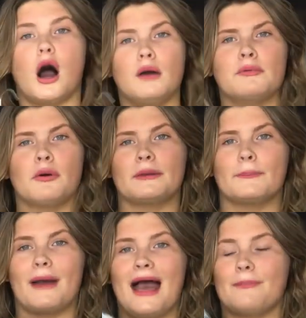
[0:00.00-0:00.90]
I would
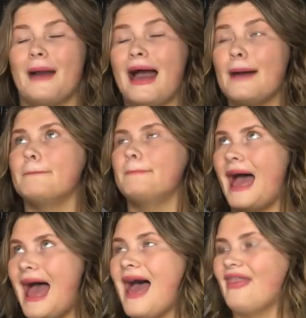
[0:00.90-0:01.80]
probably pair, pair,
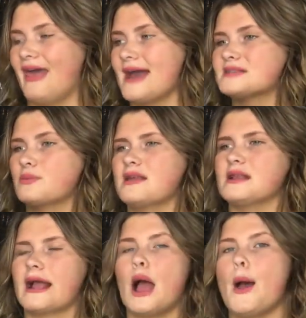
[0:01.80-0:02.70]
pair this with
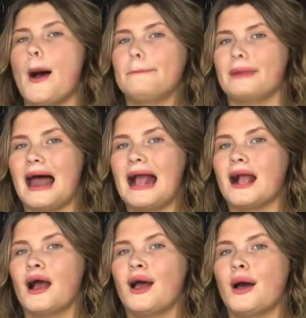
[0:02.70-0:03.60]
like a
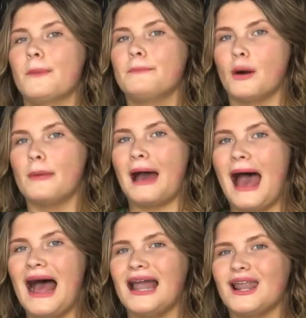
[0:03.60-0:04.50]
black bomber
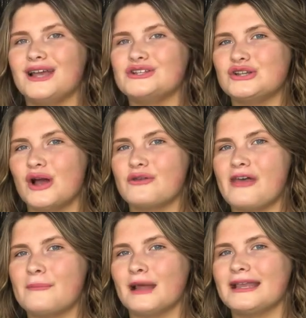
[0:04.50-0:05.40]
hat like do you know
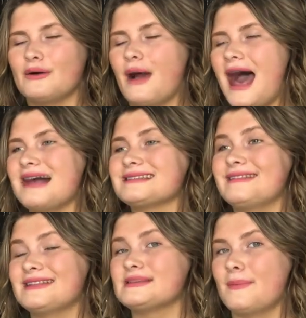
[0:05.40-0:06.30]
them like little hats
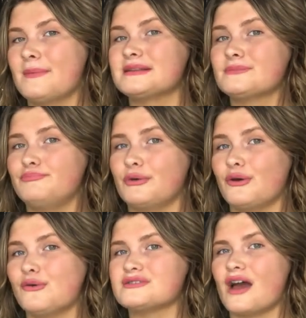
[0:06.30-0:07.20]
and then some, maybe some
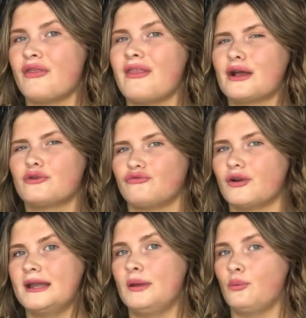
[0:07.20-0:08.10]
boots I think that could
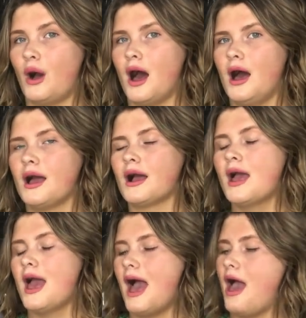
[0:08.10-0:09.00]
really work
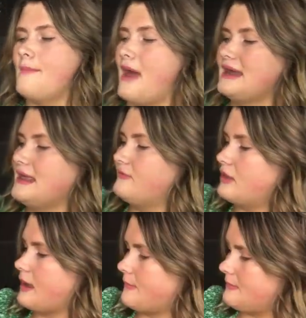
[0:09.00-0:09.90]
um, and
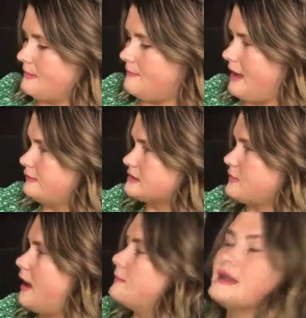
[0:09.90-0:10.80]
even like maybe a belt as
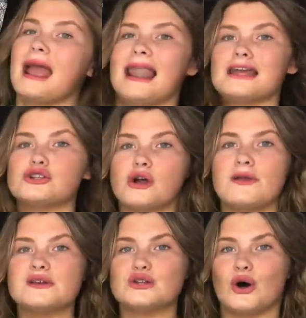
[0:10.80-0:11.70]
well but yeah let's try
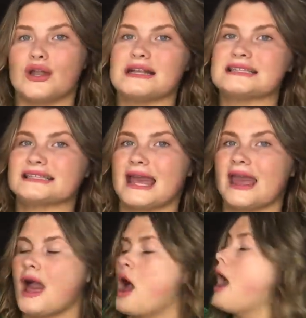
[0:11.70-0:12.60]
this on and
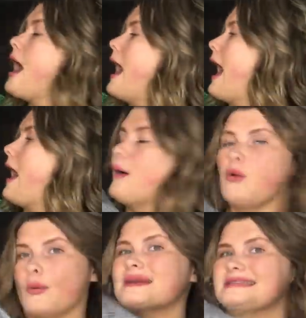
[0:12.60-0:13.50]
see
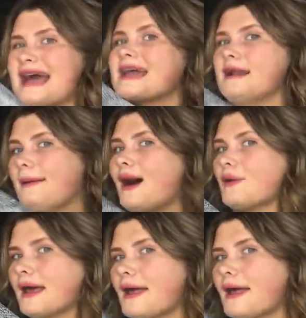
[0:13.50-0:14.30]
what we're saying about